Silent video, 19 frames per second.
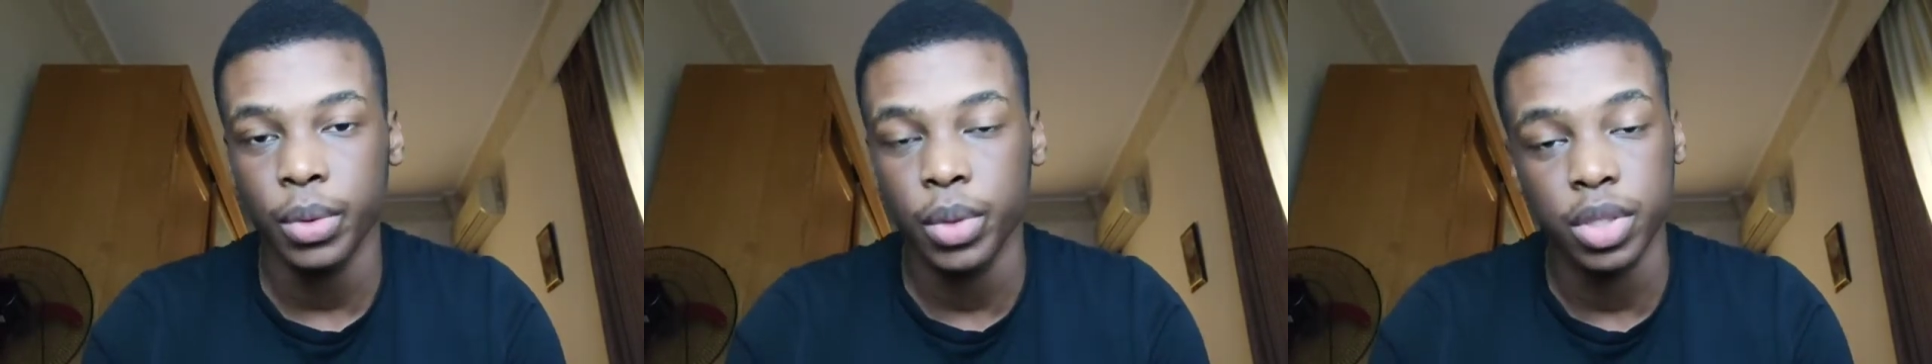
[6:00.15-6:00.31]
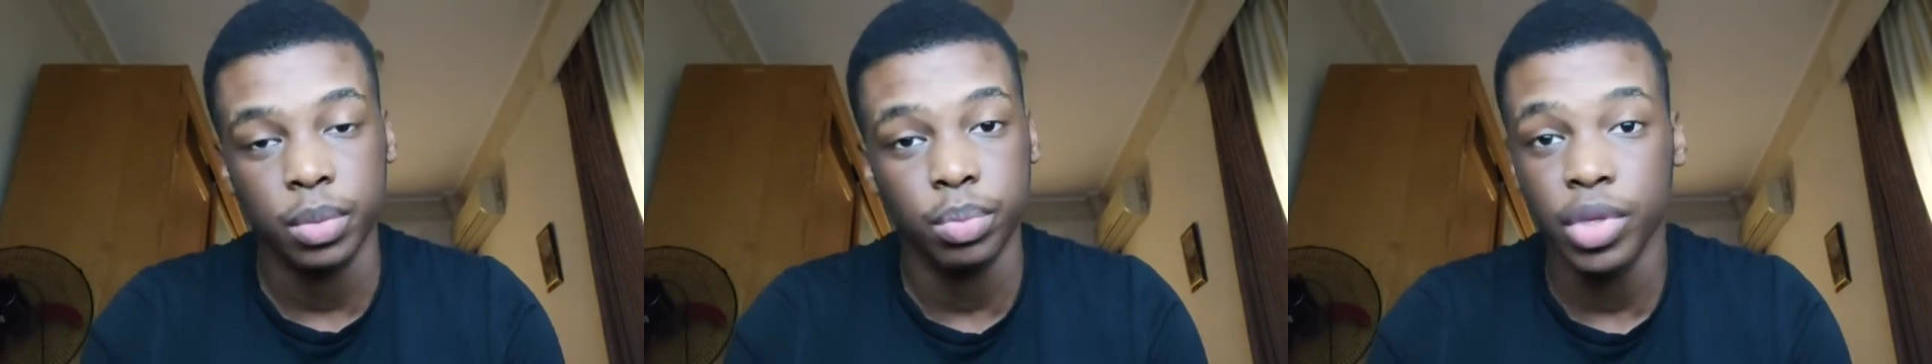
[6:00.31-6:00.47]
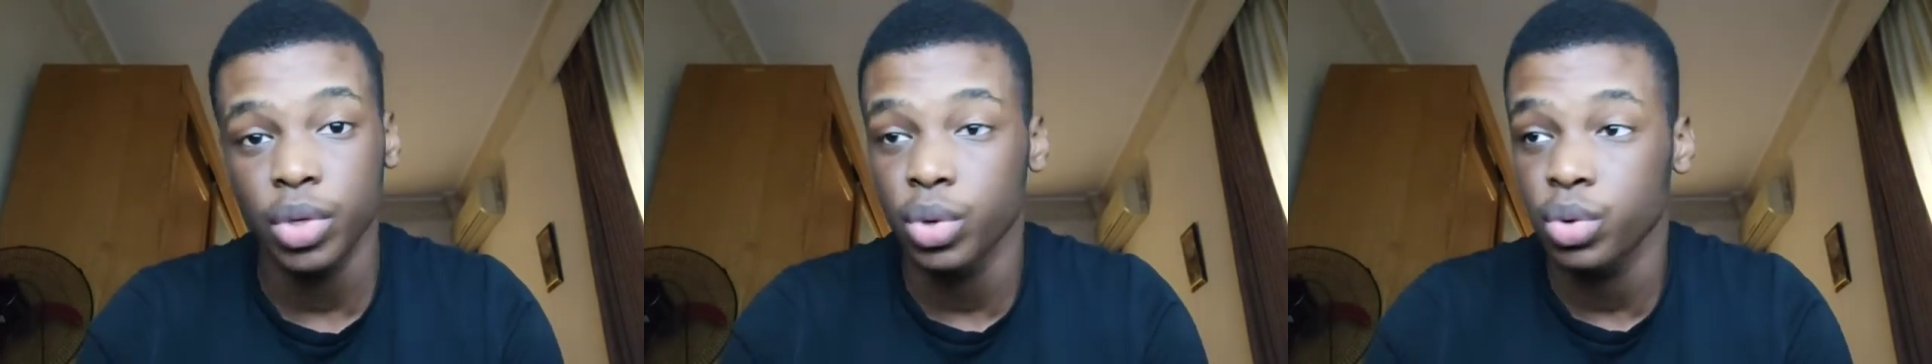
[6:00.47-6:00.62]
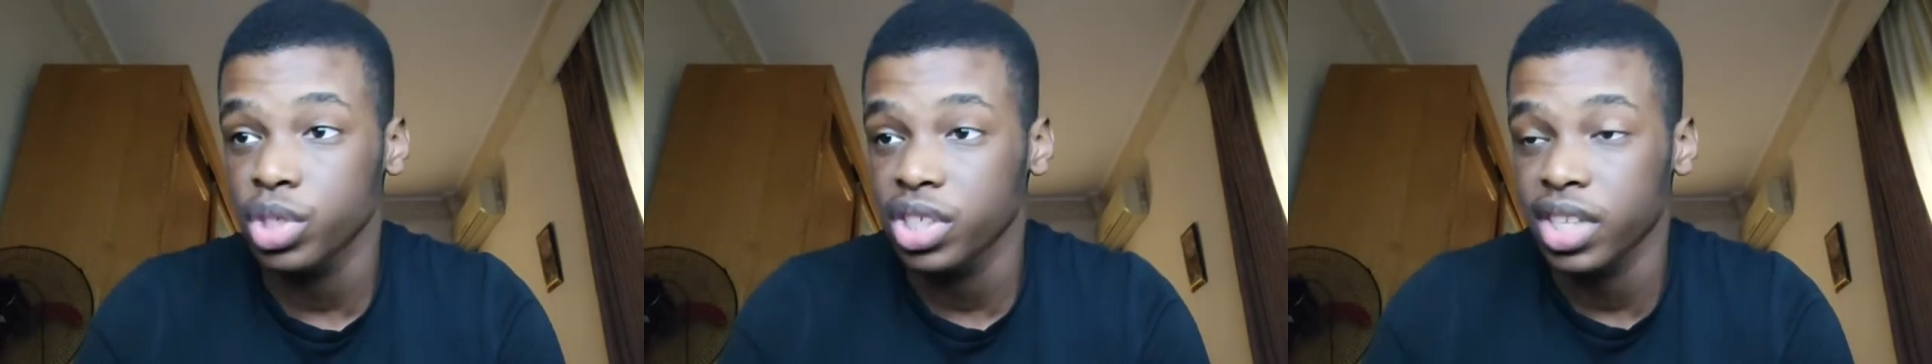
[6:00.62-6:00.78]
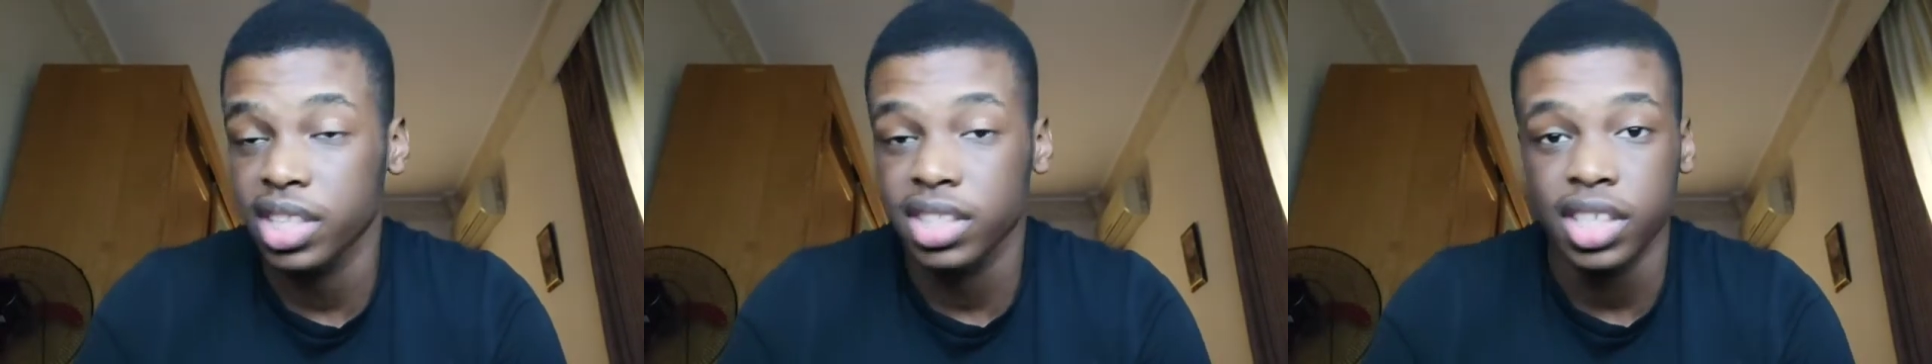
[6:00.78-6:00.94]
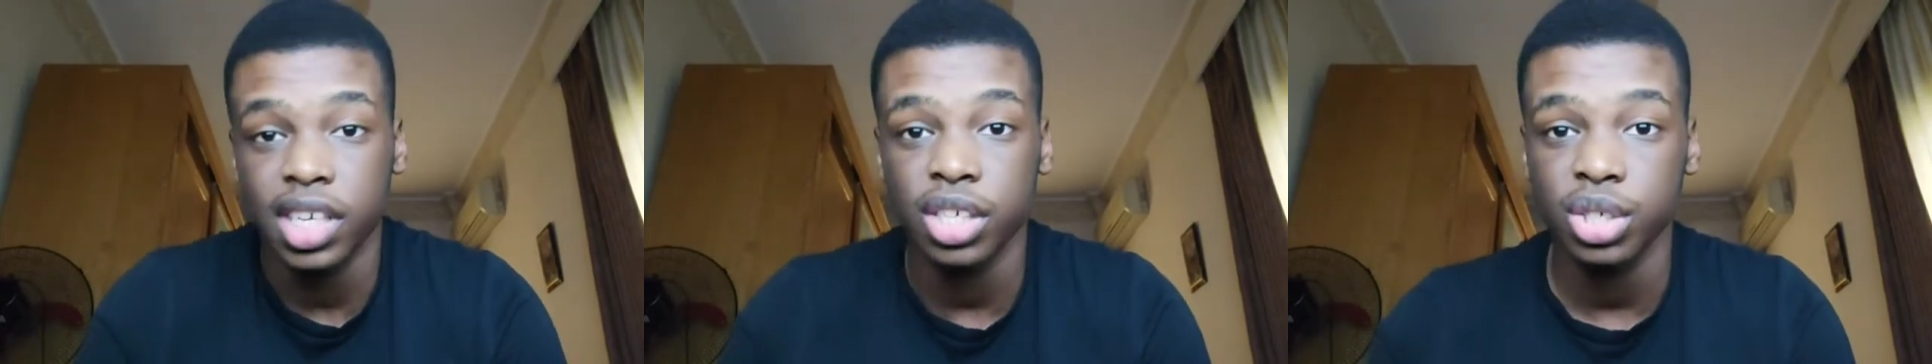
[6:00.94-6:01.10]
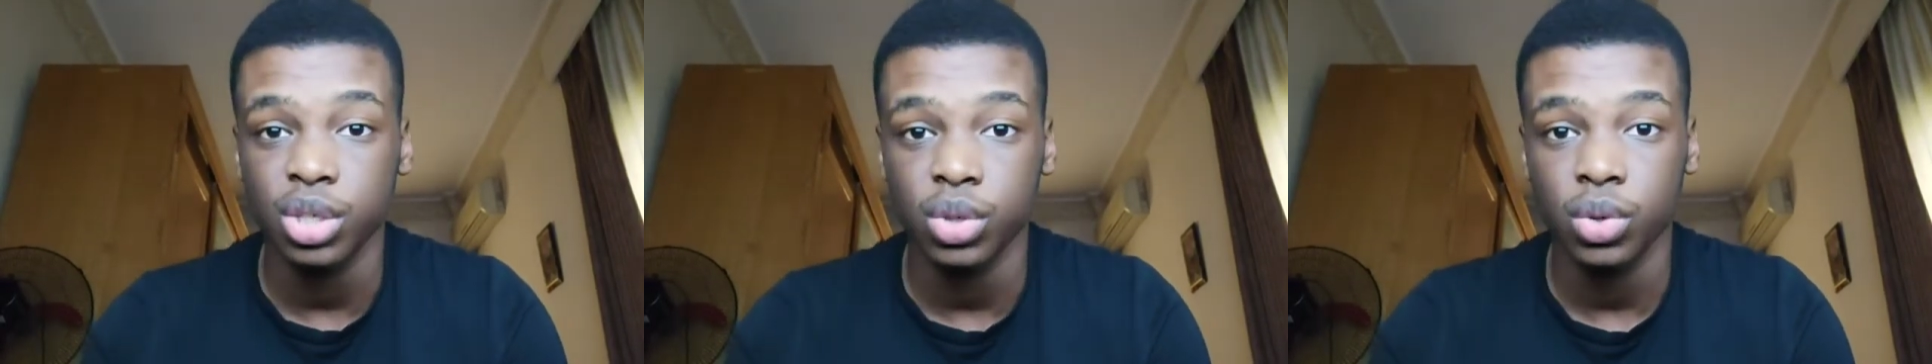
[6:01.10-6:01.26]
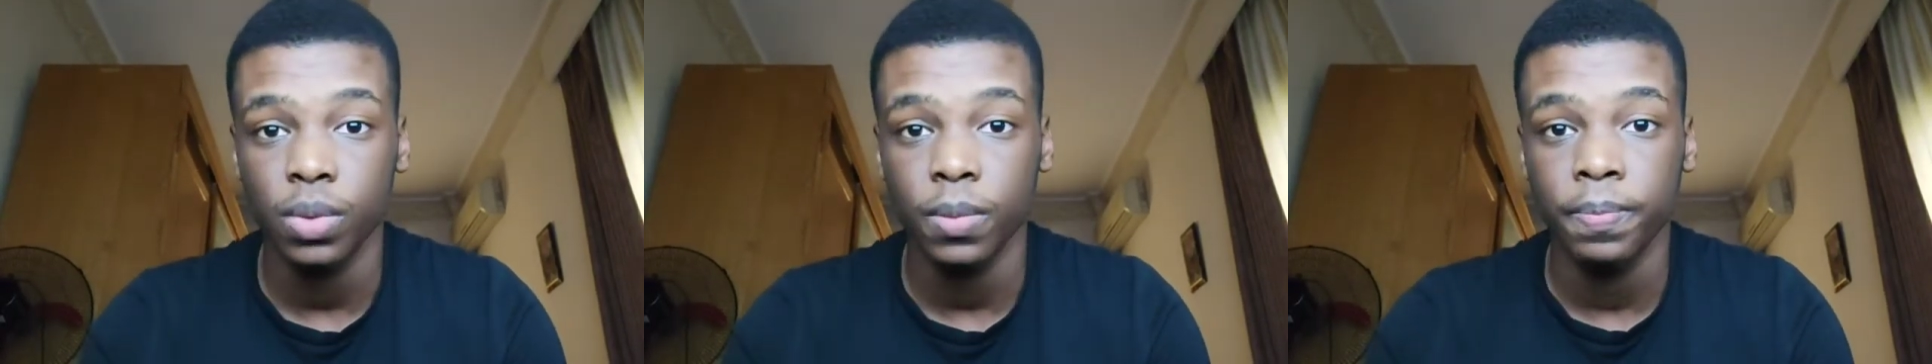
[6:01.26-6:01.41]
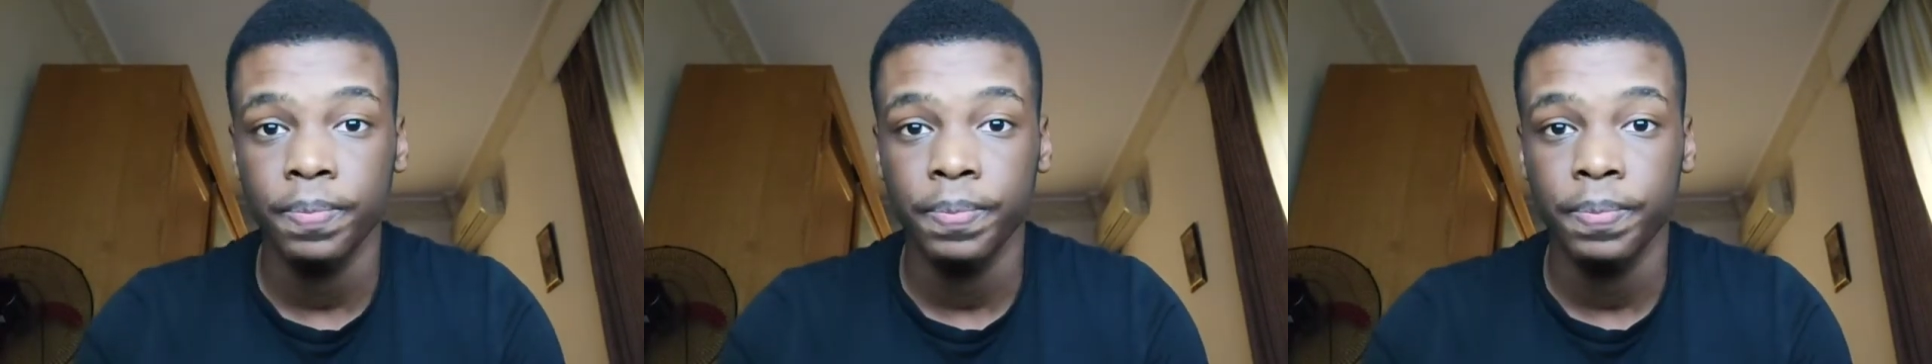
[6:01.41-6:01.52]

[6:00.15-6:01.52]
It was sensational.